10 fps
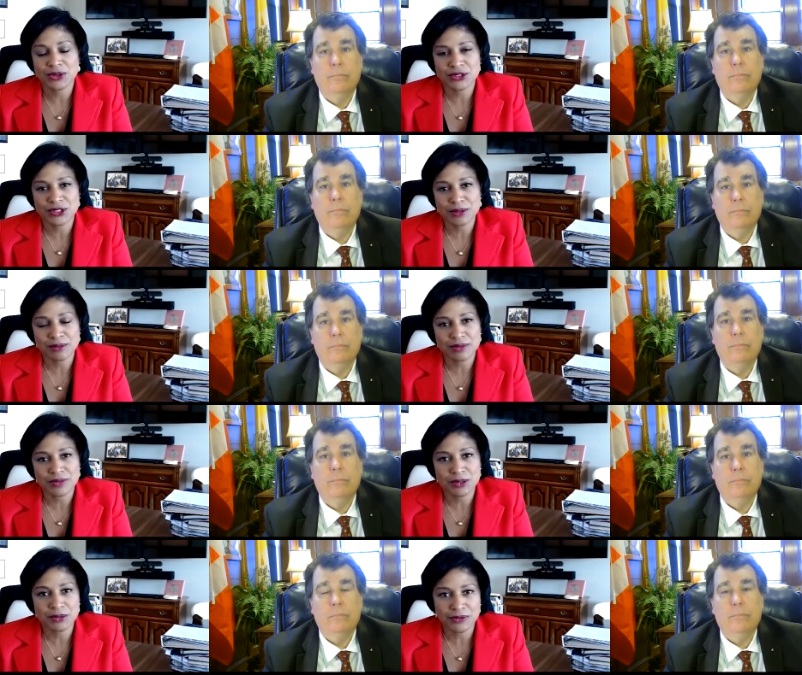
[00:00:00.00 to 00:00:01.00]
Speaker 1: there are some,
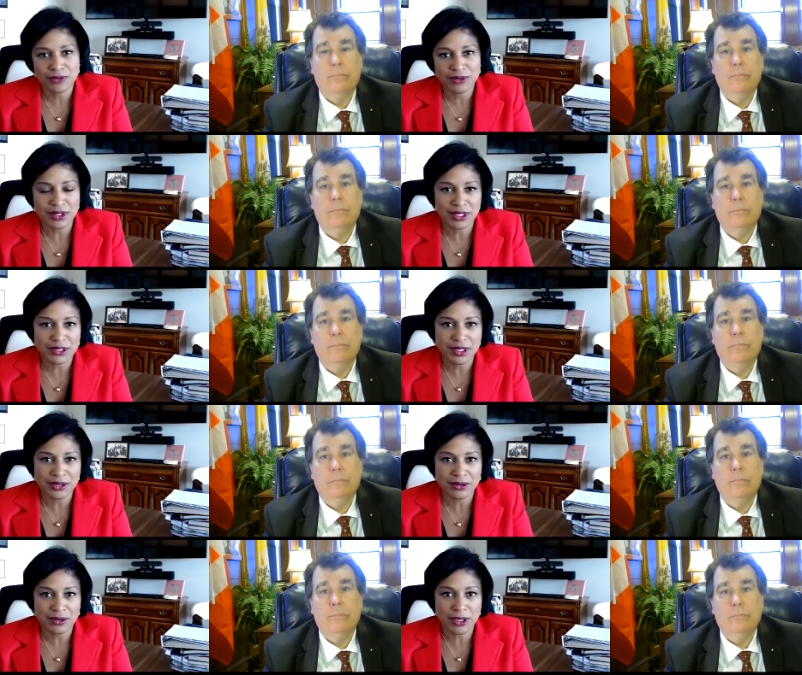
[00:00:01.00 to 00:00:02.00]
some different things that
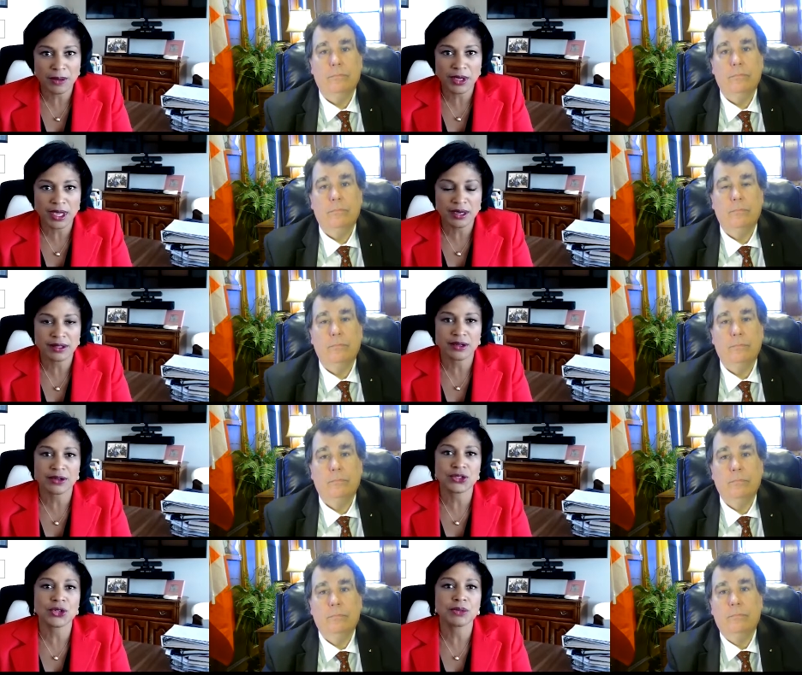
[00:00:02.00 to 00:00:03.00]
are coming out of there
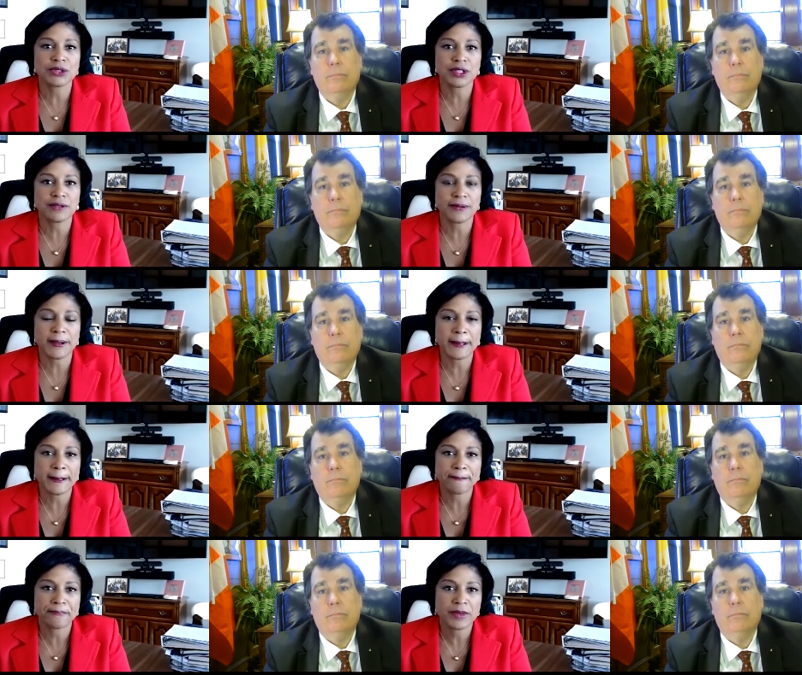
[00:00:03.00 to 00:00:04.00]
in terms of
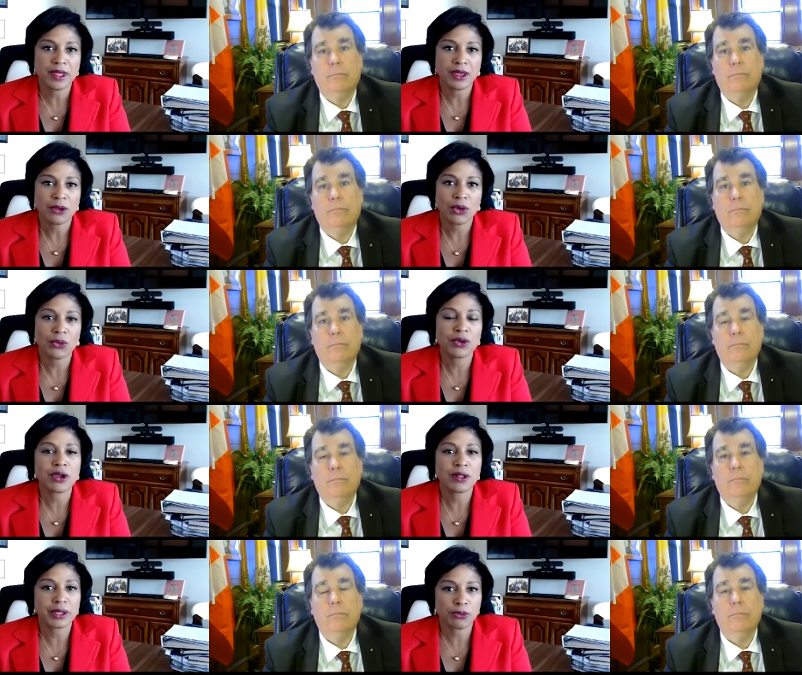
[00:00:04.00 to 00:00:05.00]
um, what we're
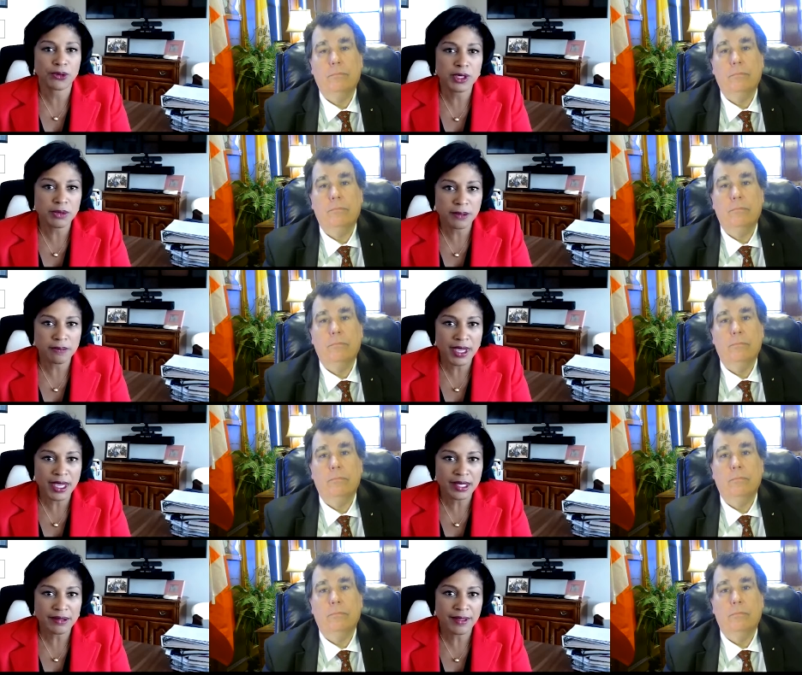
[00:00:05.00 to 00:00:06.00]
calling premium
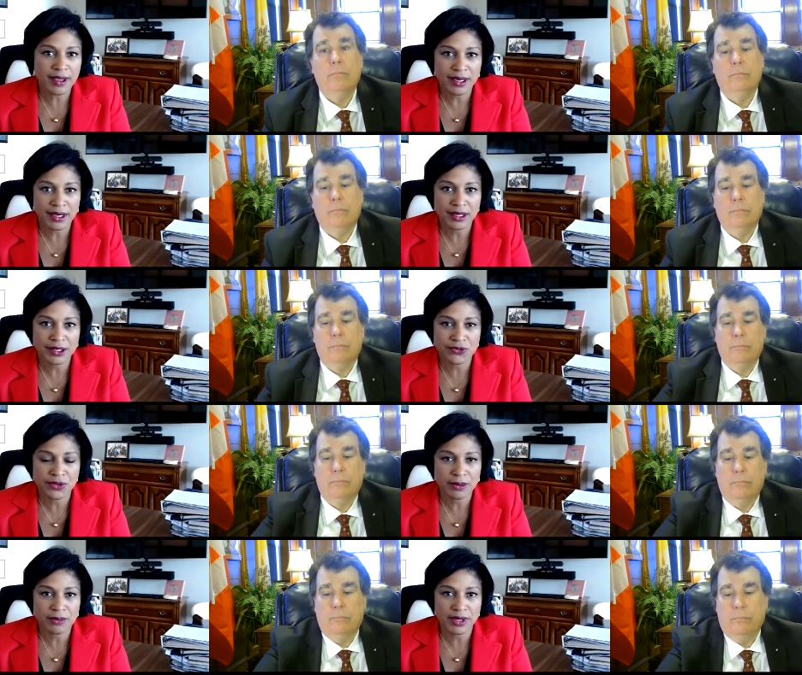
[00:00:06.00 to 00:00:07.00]
pay. That is
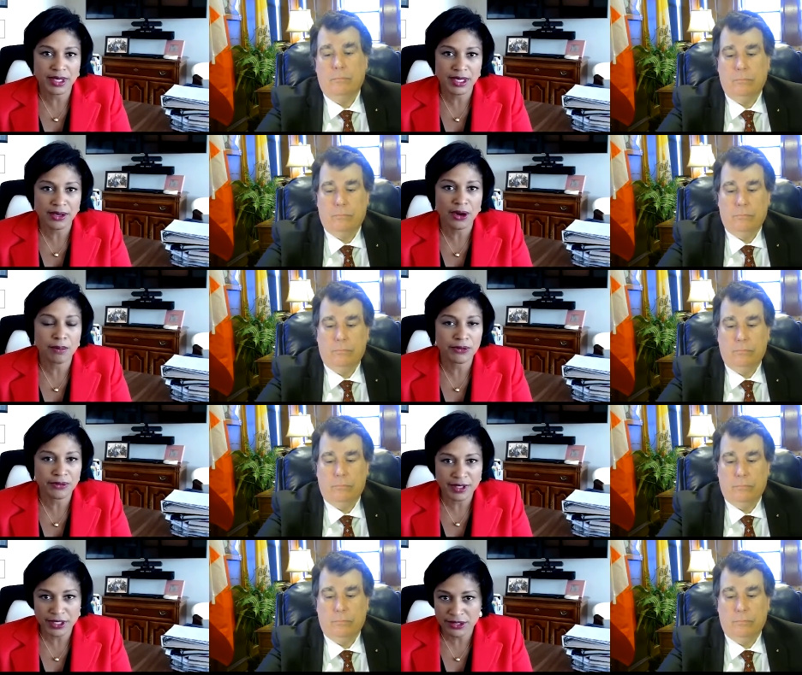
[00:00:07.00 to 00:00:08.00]
from the ARPA
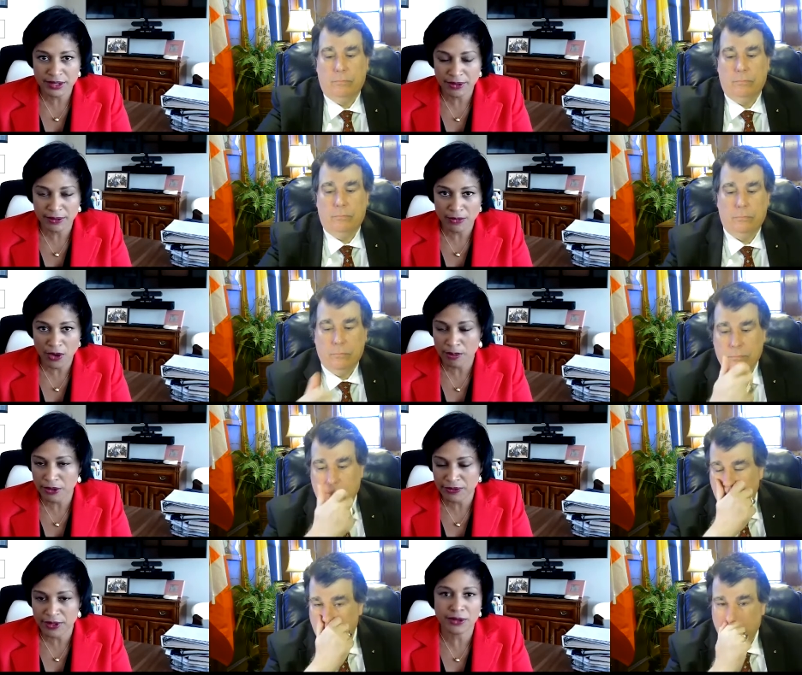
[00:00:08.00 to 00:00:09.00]
funds, the
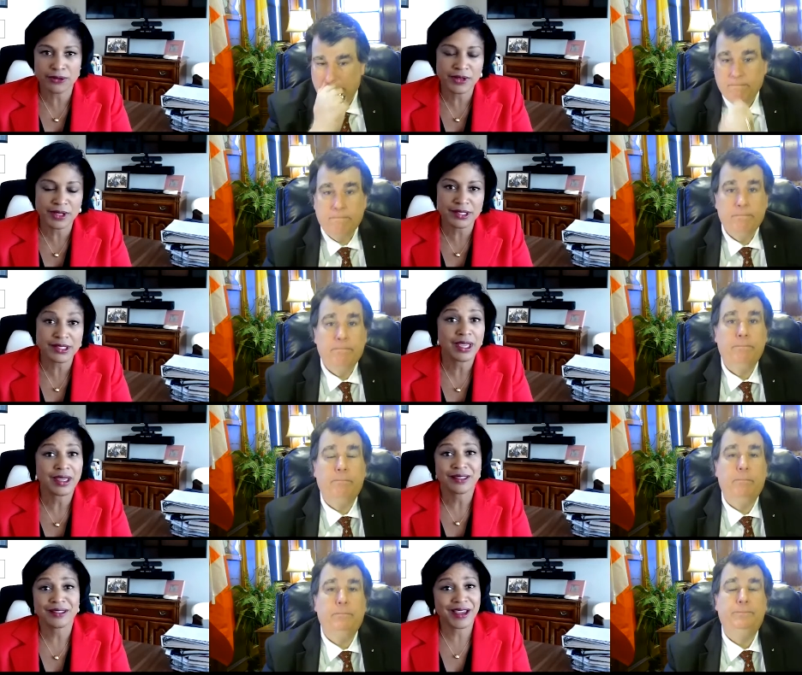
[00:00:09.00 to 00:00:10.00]
ARPA federal funds.
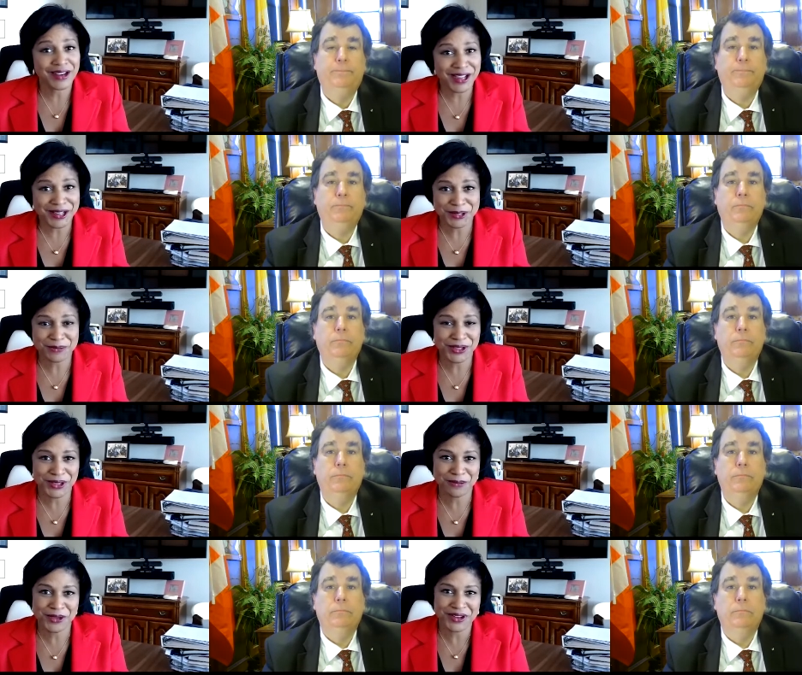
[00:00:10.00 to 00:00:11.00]
That has to
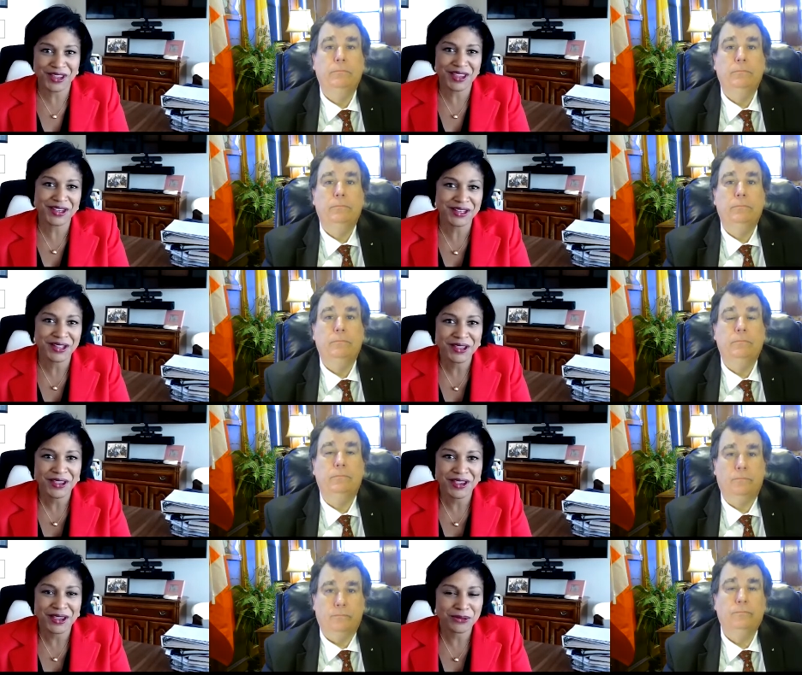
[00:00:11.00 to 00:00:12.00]
be communicated.
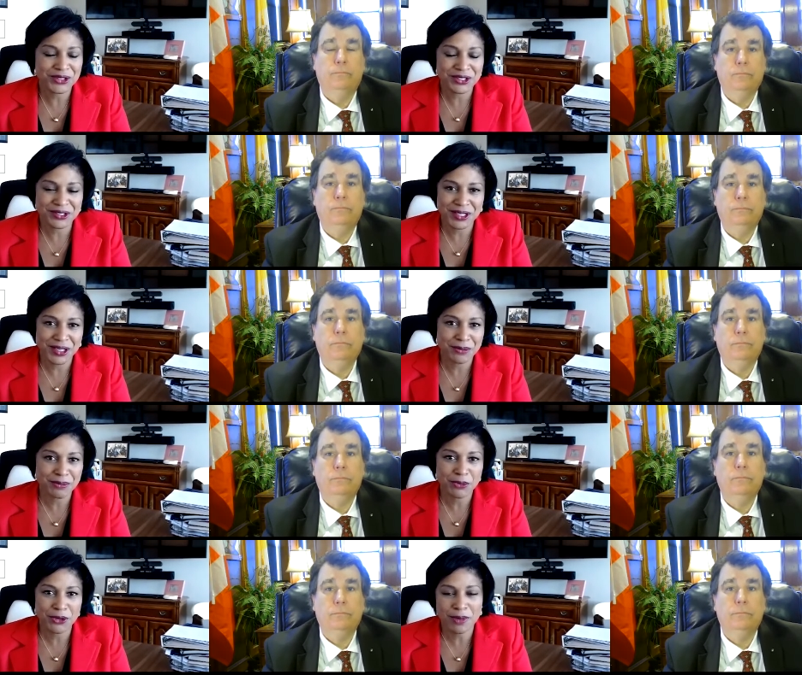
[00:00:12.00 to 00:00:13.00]
Uh, we just sent out a
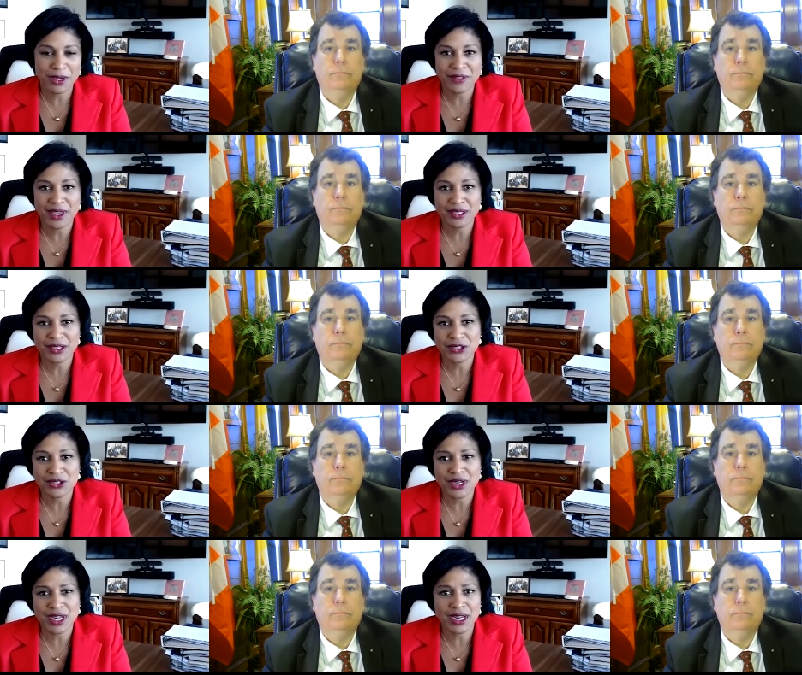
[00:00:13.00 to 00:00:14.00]
memo about that
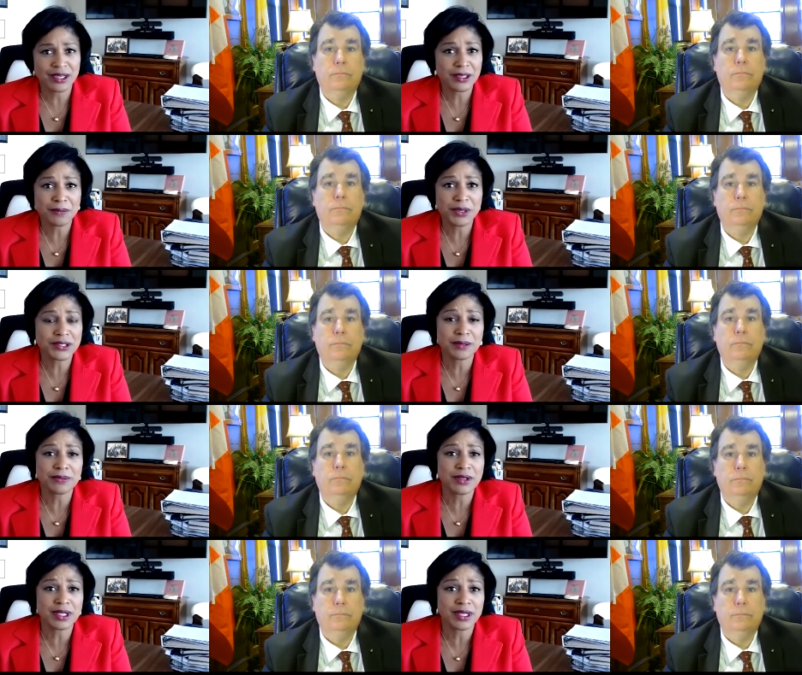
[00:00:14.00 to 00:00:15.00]
yesterday. And it could be
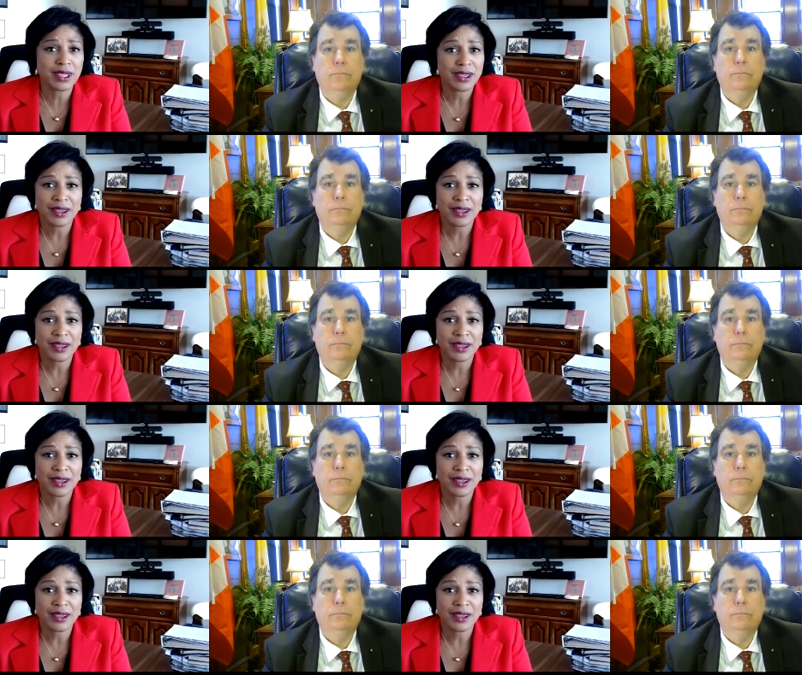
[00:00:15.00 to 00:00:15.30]
something